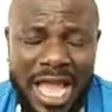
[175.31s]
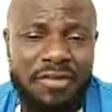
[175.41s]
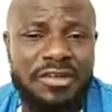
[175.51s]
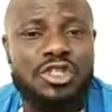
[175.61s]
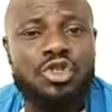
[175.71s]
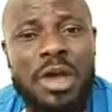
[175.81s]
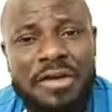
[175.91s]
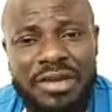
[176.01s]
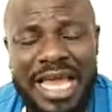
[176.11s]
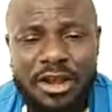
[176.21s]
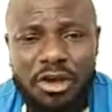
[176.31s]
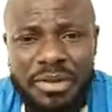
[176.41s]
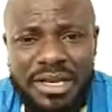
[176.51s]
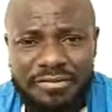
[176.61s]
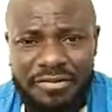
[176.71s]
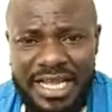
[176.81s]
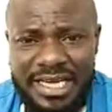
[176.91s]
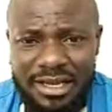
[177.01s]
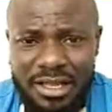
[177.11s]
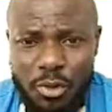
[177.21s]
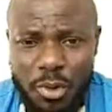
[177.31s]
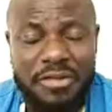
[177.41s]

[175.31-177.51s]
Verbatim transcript: out of the 12 lineup in the final,